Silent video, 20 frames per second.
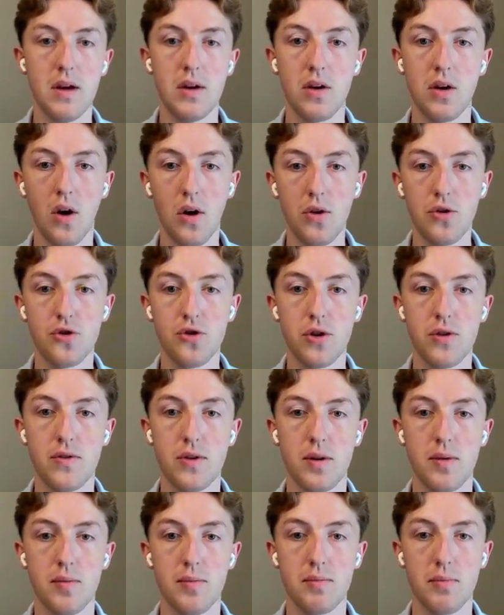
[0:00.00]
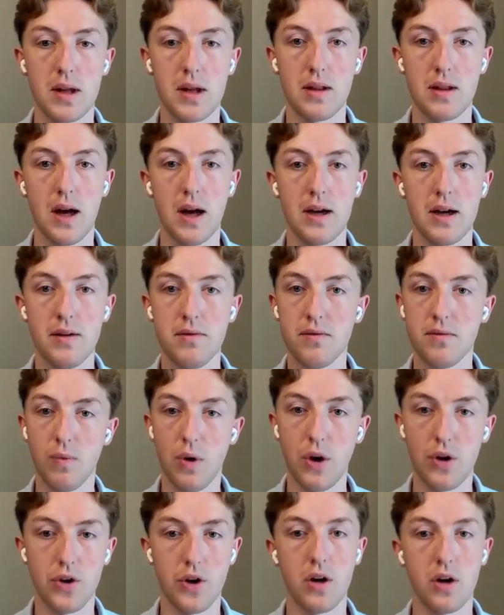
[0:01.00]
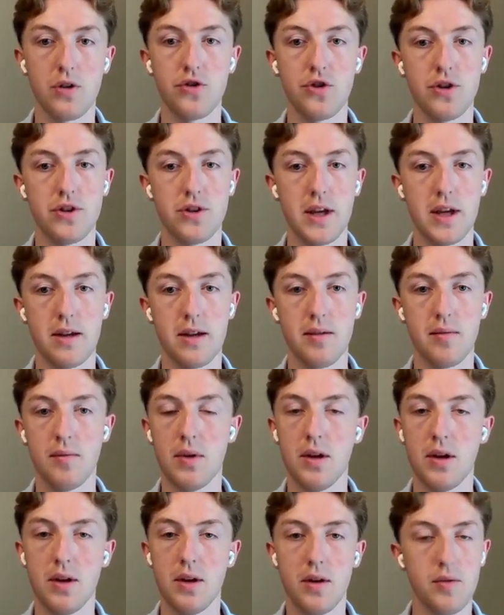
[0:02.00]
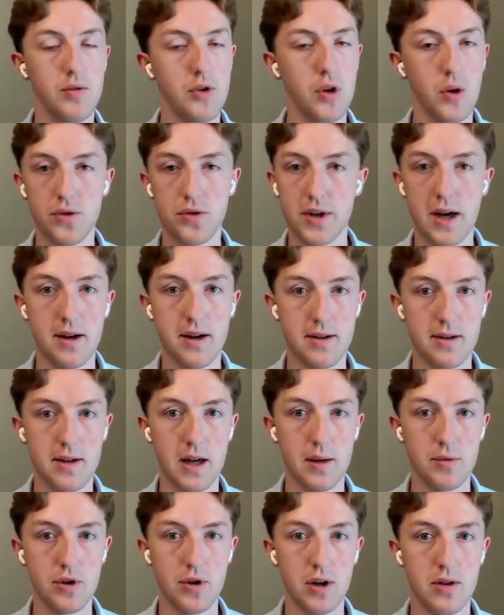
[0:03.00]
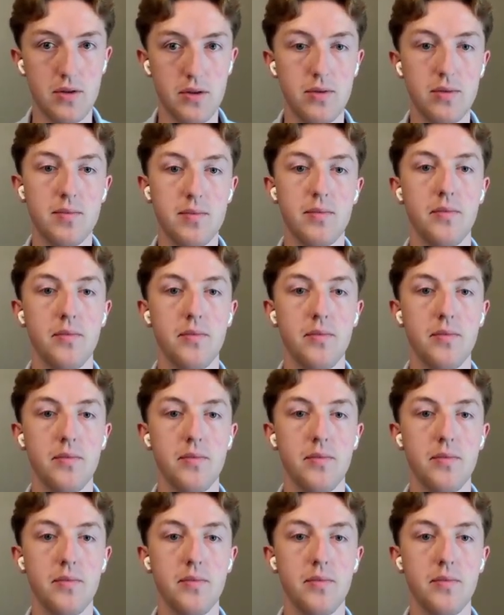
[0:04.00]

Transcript: all driven by live ontology state, no static snapshots.